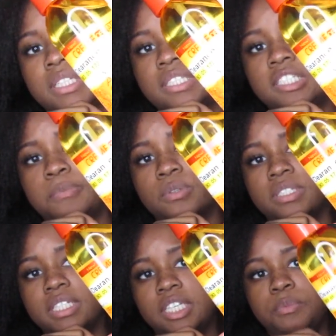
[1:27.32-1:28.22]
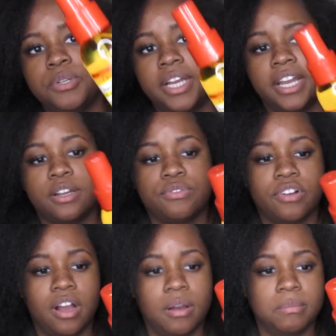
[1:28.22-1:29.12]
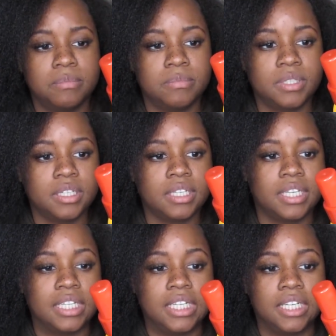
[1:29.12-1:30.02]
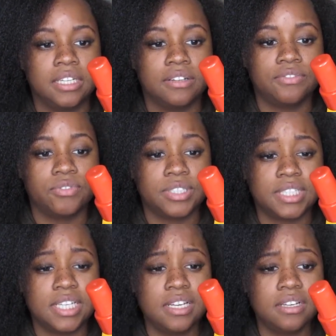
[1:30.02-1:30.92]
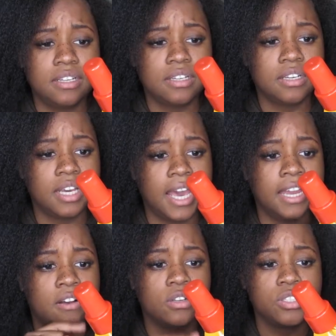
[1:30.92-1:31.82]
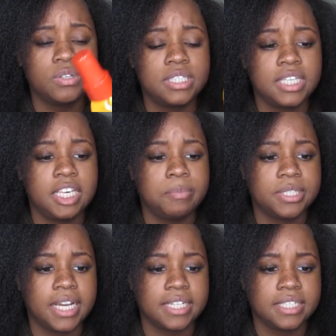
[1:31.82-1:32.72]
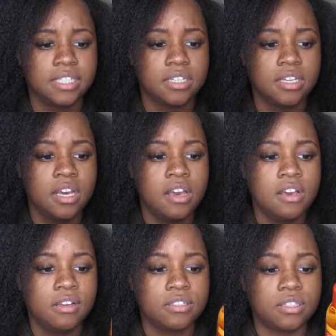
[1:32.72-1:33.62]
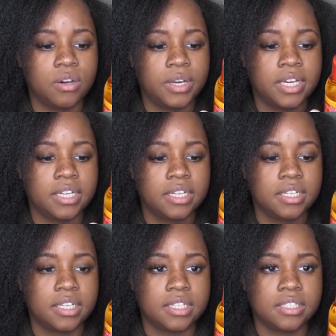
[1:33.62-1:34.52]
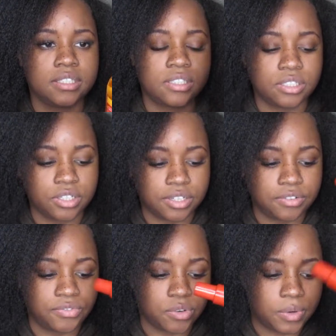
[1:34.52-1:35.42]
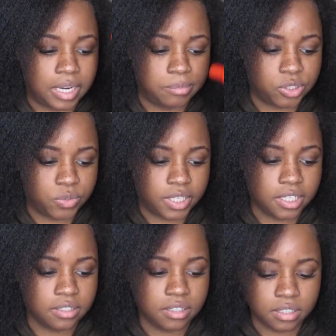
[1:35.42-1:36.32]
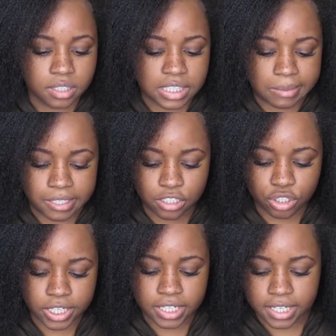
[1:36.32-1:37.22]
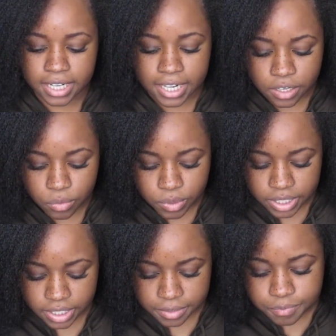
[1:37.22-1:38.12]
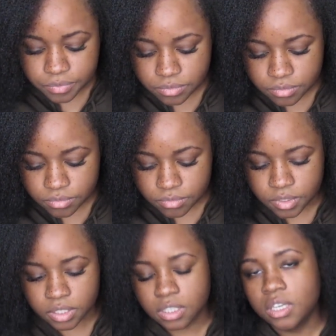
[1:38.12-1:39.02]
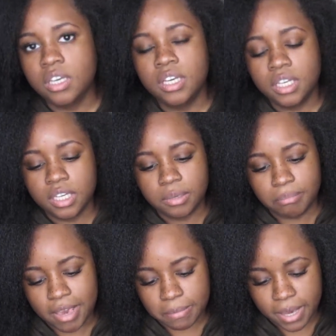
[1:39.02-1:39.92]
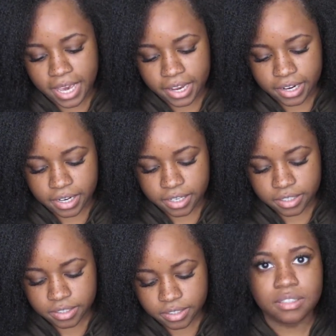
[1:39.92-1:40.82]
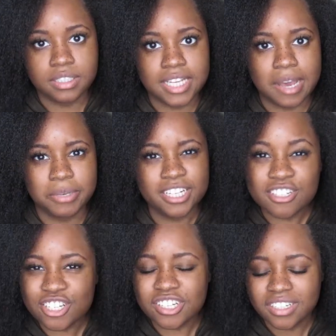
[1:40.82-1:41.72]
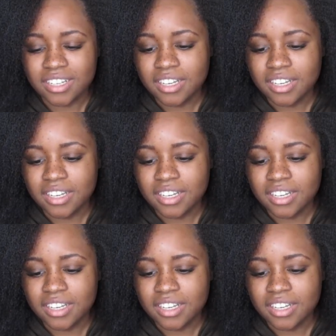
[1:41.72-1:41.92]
this is supposed to keep your hair from getting frizzy and also it's a heat protectant. So it is good for what I'm doing because I'm going to straighten it. I don't want to make my hair damaged.